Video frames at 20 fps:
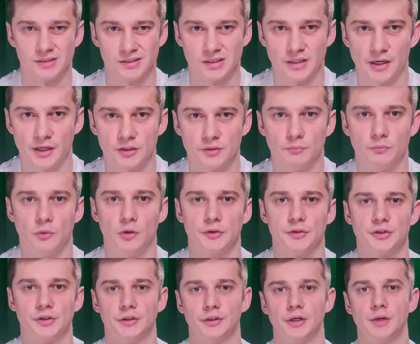that
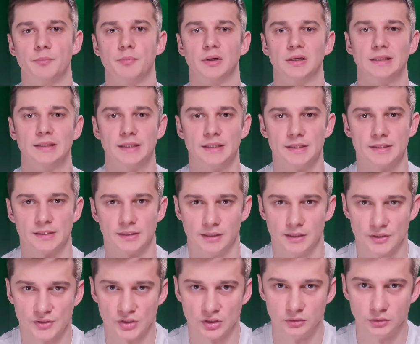monetary policy
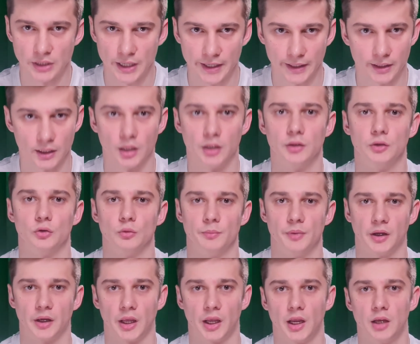is likely to
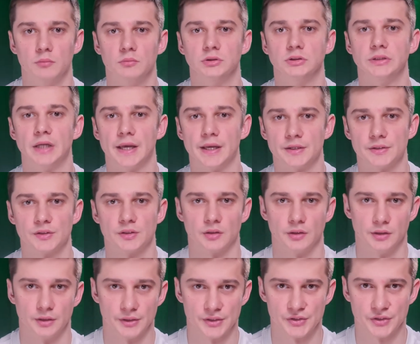become less
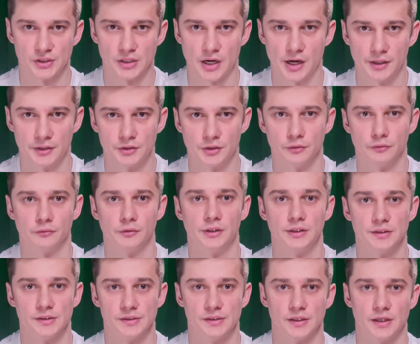restrictive
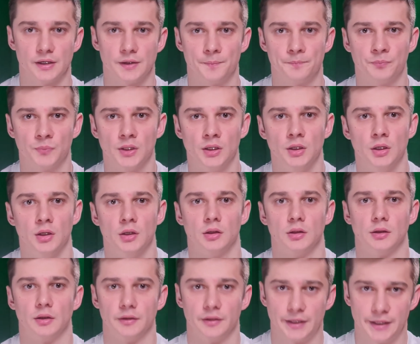in the
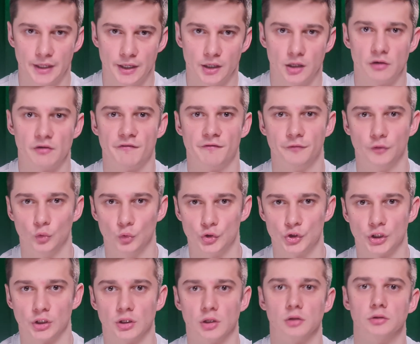near
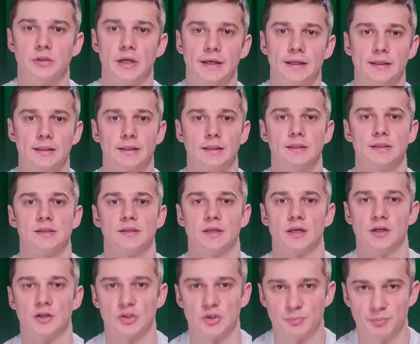future, likely in
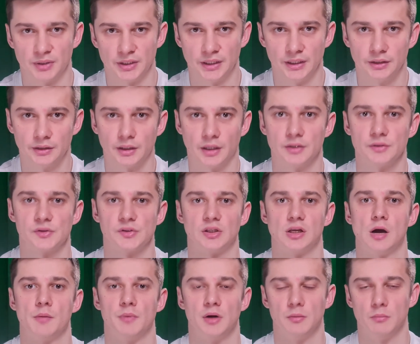the spring and
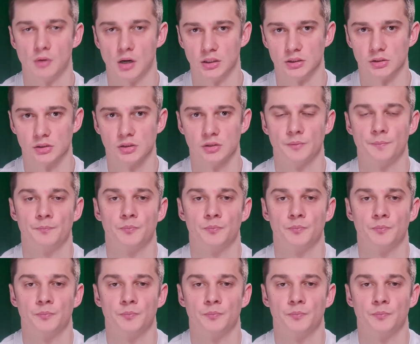summer months.